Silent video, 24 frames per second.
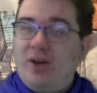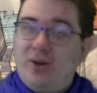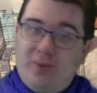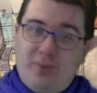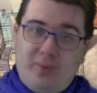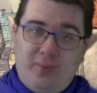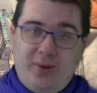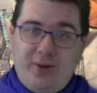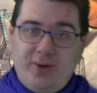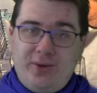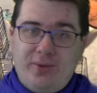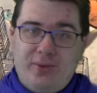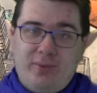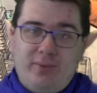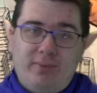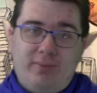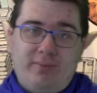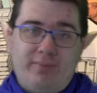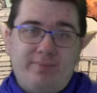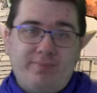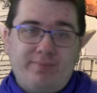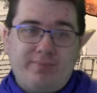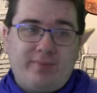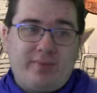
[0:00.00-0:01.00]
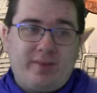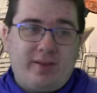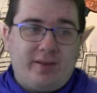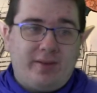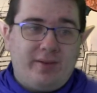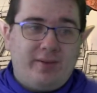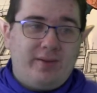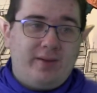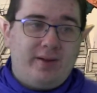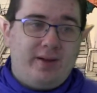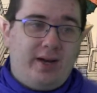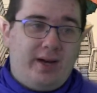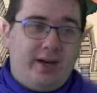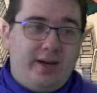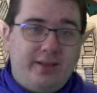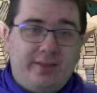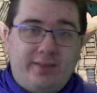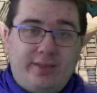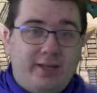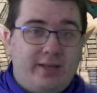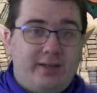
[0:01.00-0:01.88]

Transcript: Will uh, they